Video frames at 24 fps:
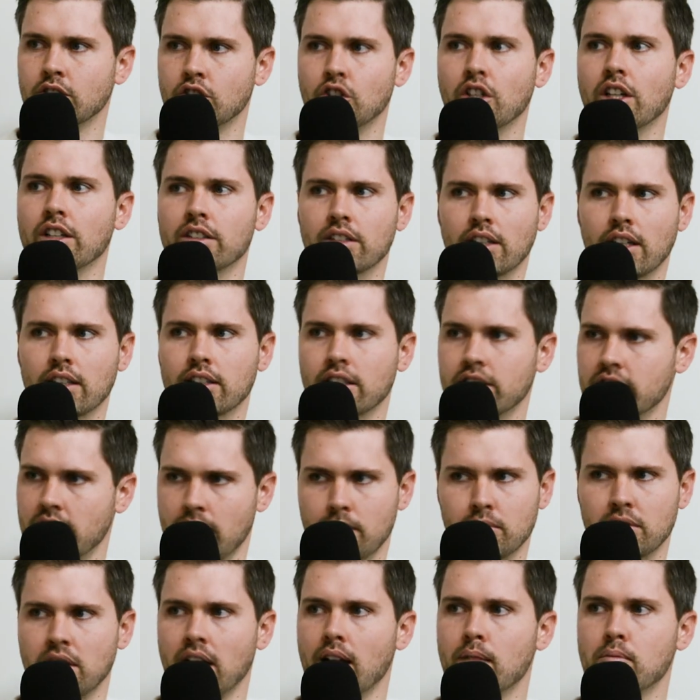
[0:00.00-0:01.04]
Really, so got the
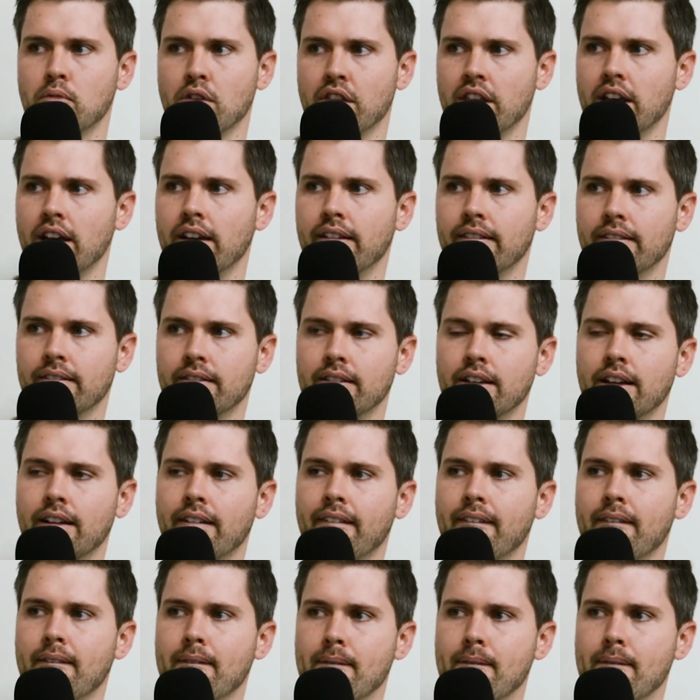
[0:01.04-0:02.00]
team set up yeah, with that. Got the team yeah. set up.